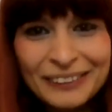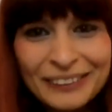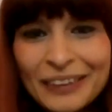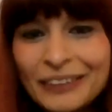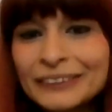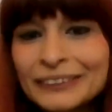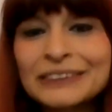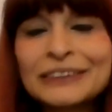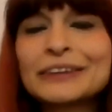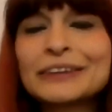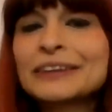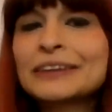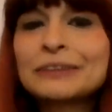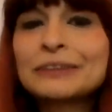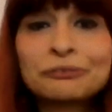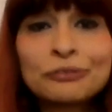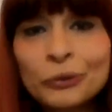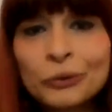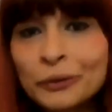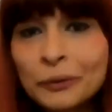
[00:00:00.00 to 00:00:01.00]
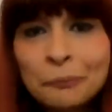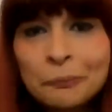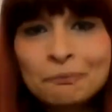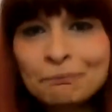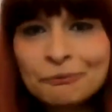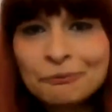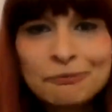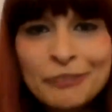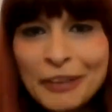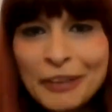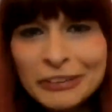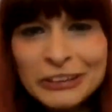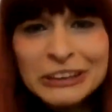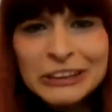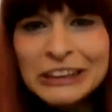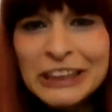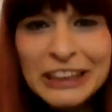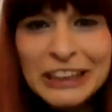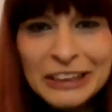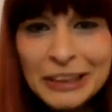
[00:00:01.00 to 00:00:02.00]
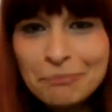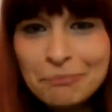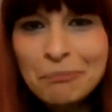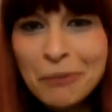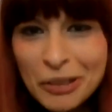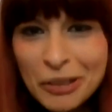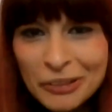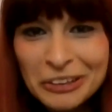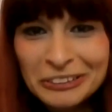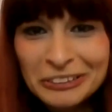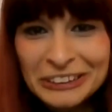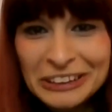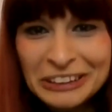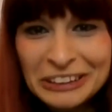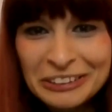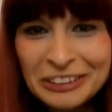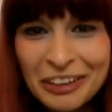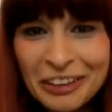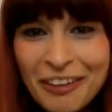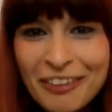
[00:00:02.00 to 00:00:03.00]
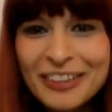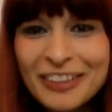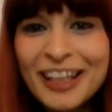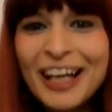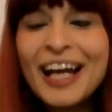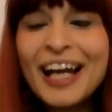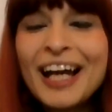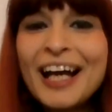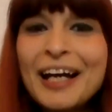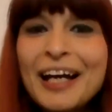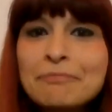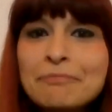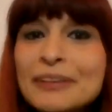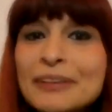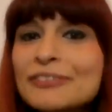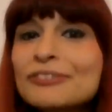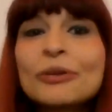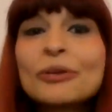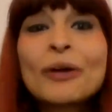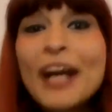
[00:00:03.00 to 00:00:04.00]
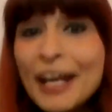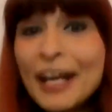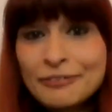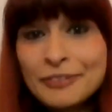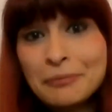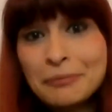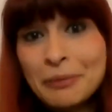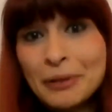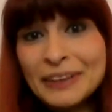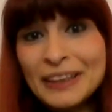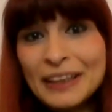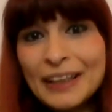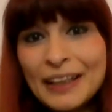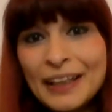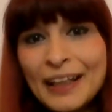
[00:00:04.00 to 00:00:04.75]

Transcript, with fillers: not just for very skinny models, you know, but for everybody.